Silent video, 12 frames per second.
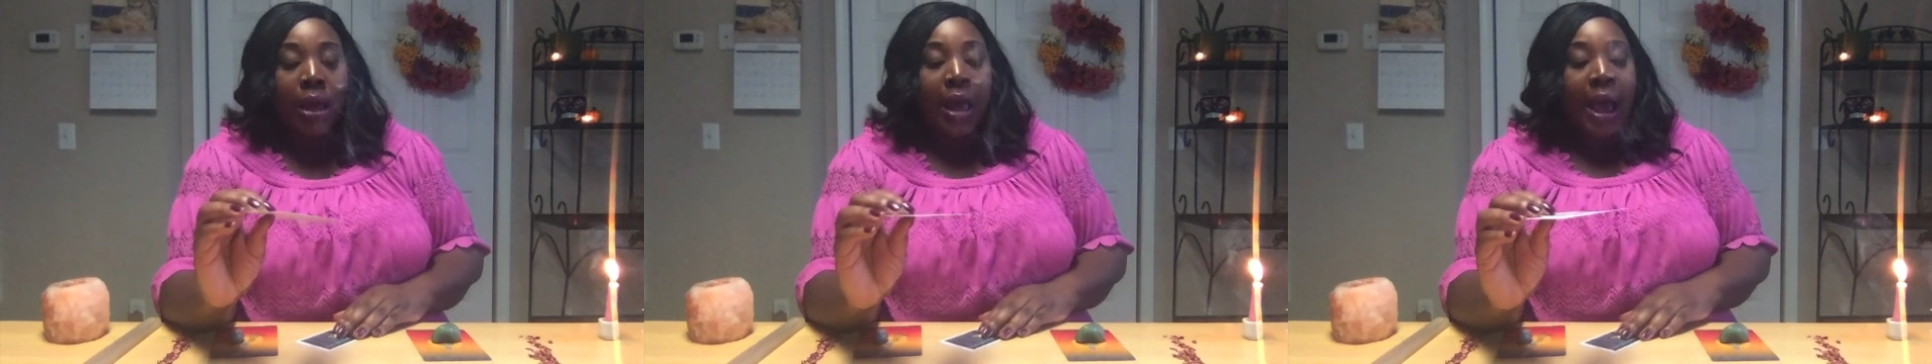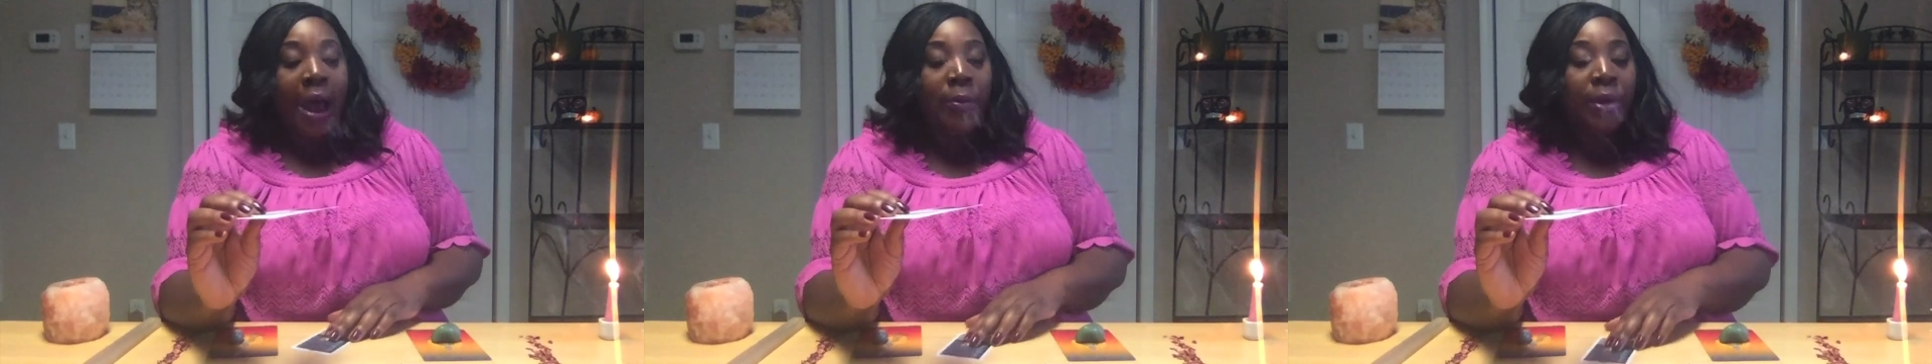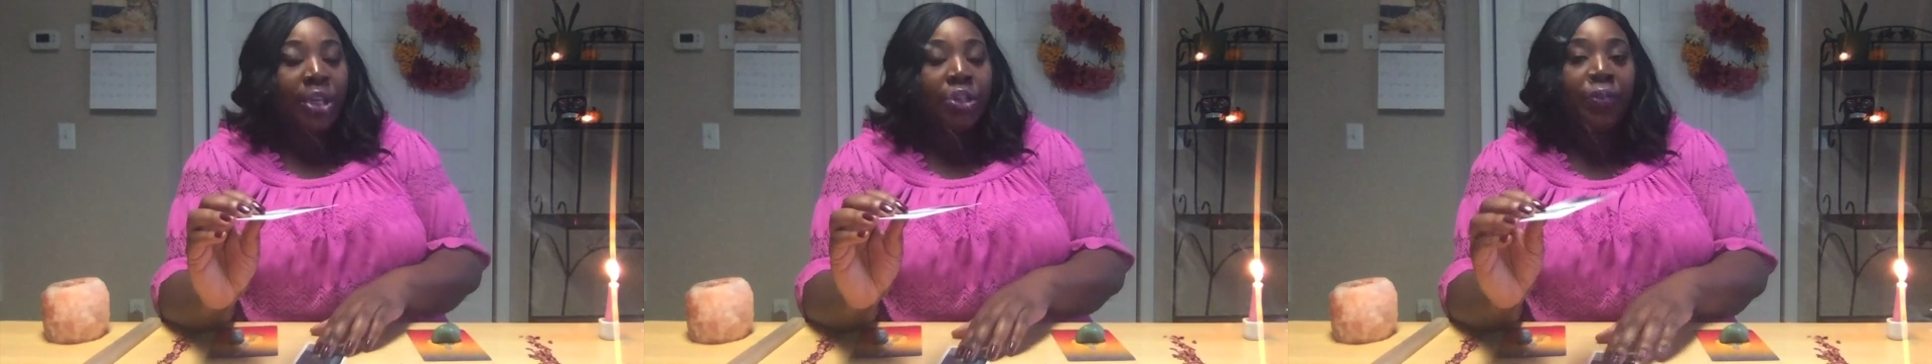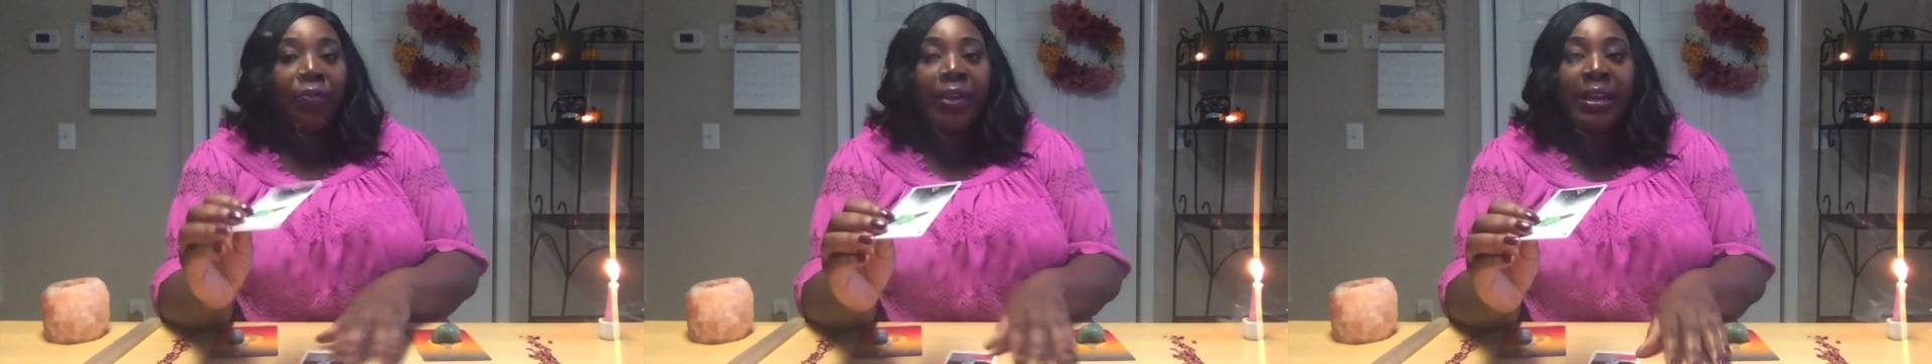I really
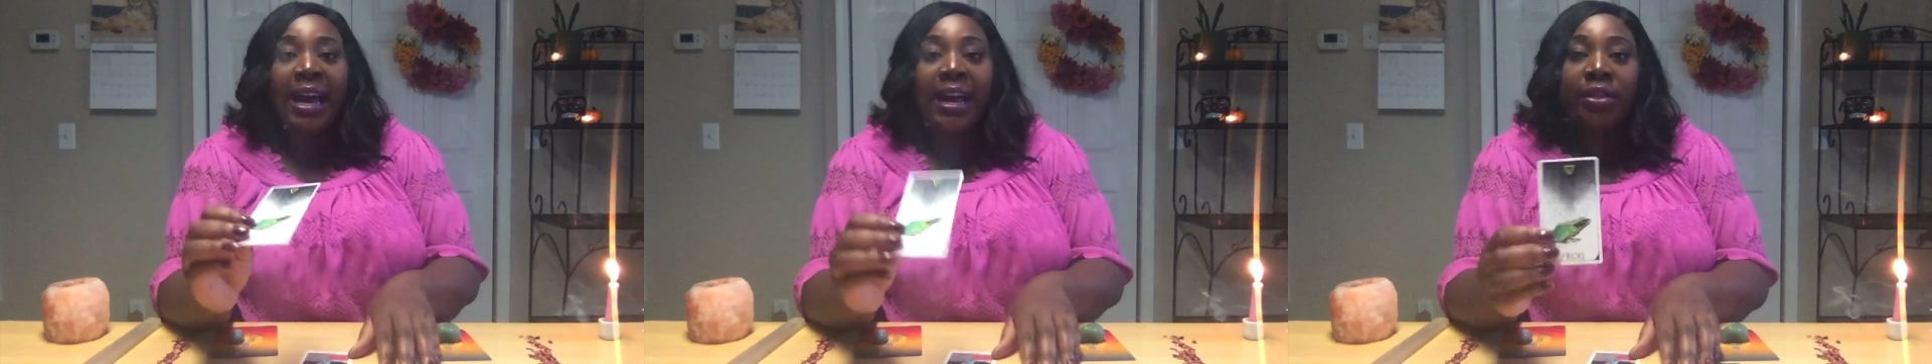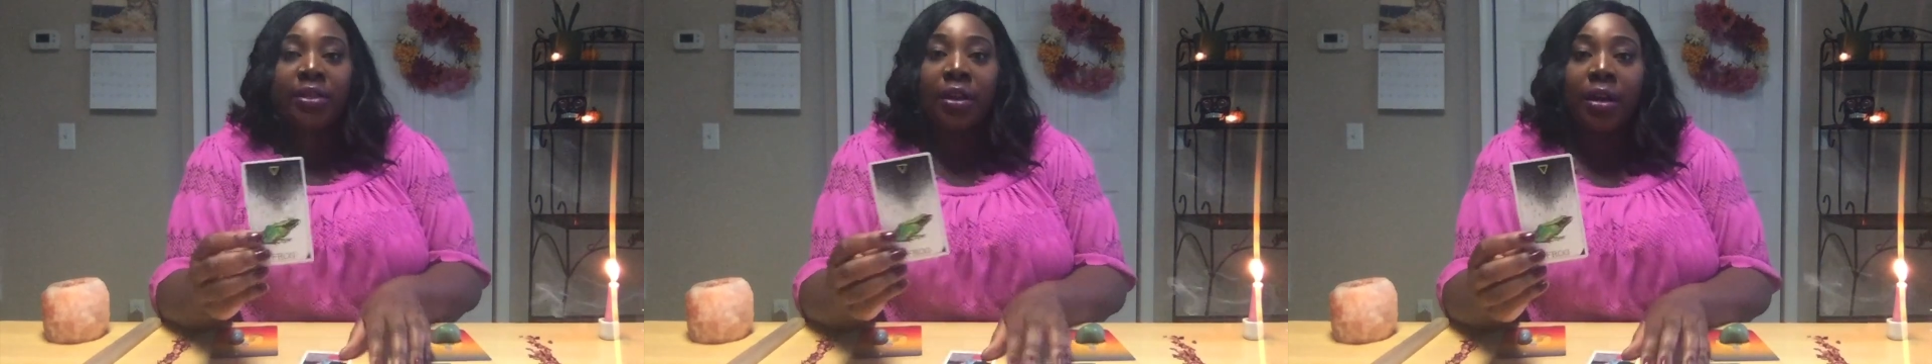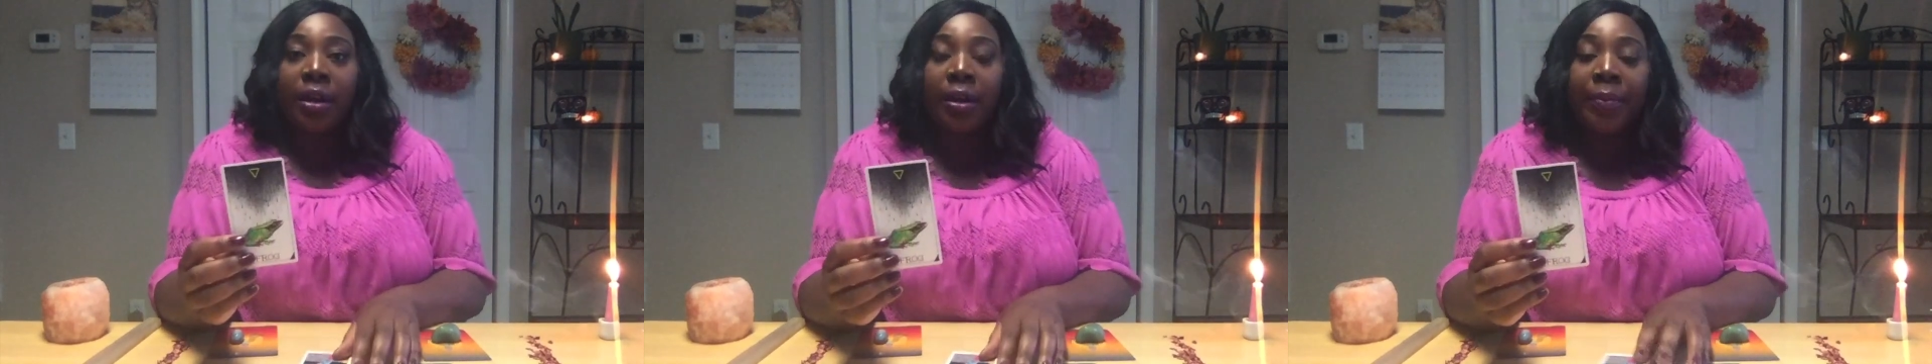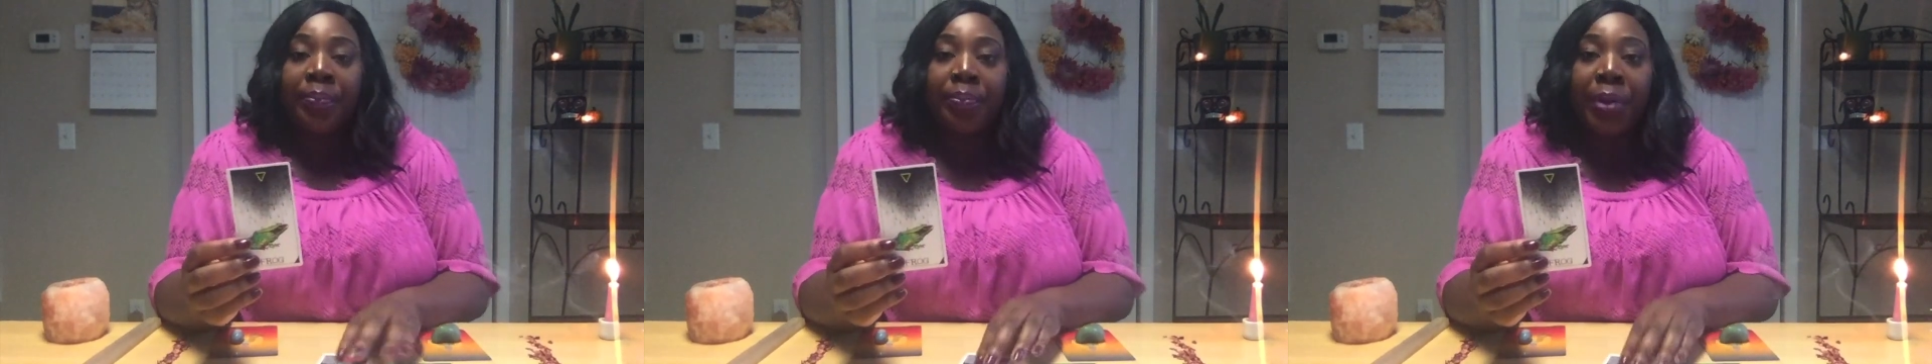do feel like
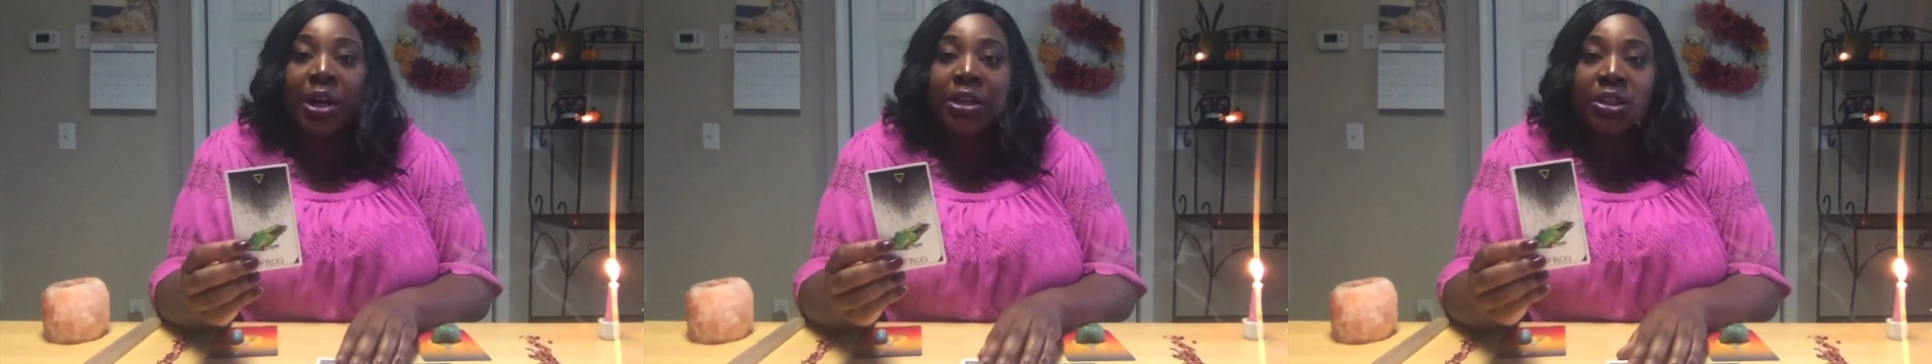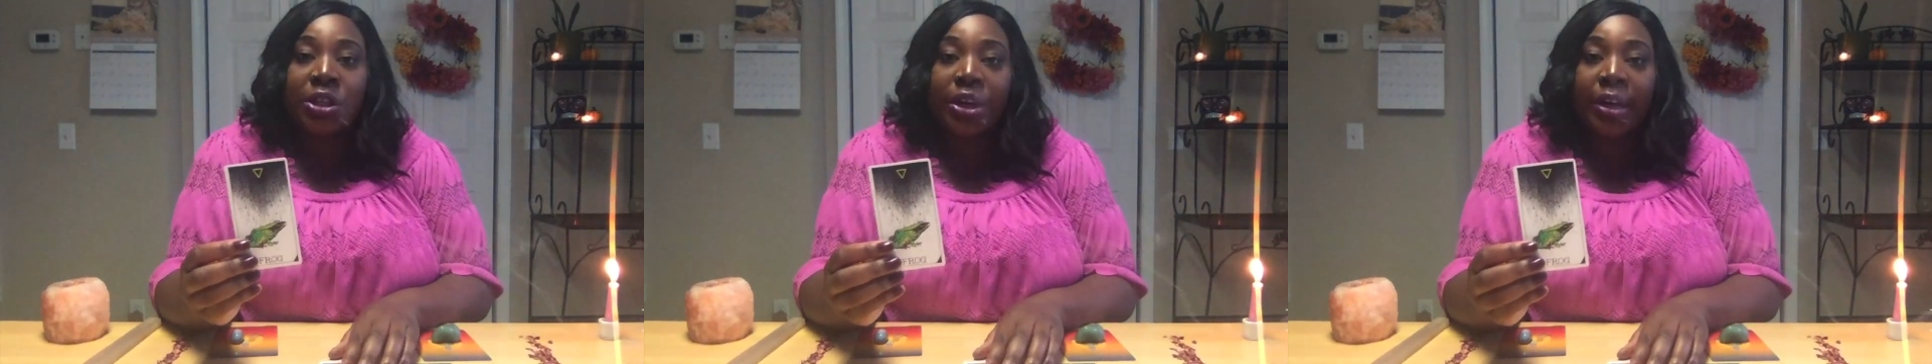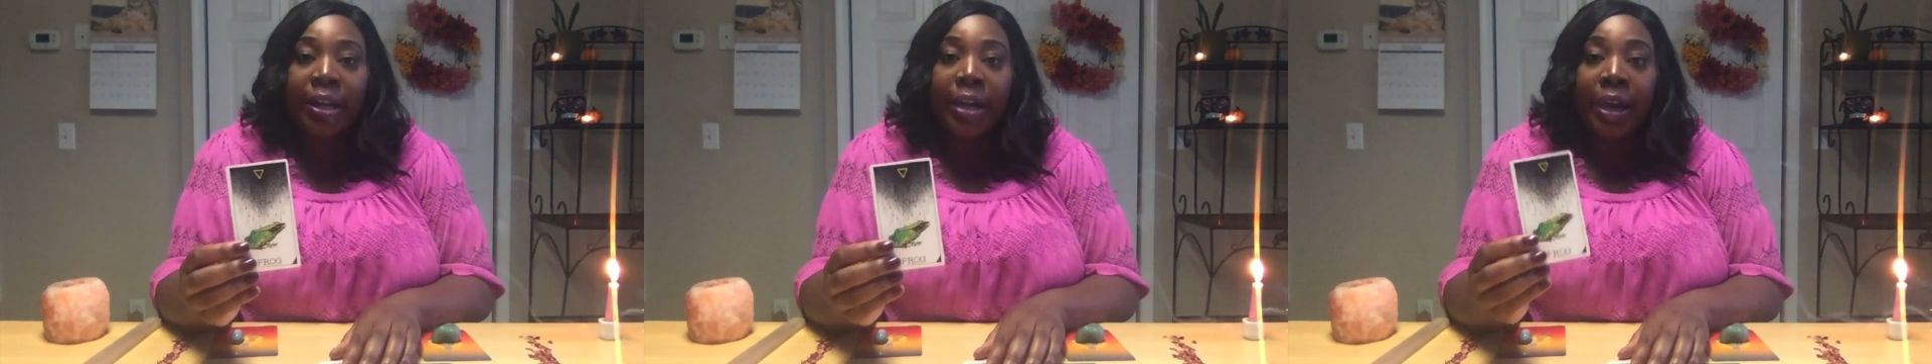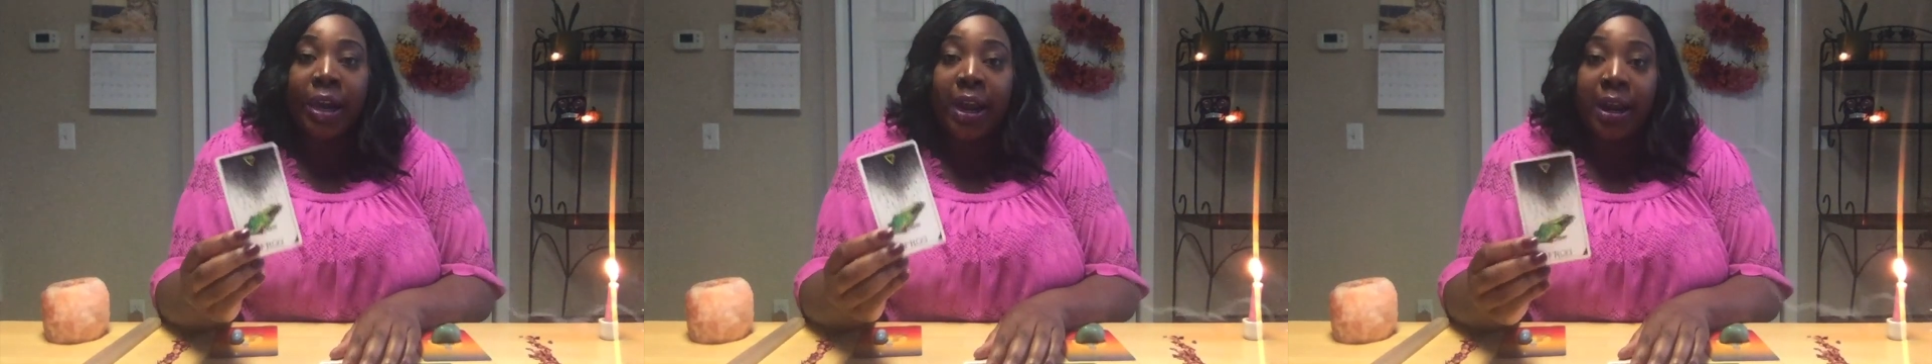the person you're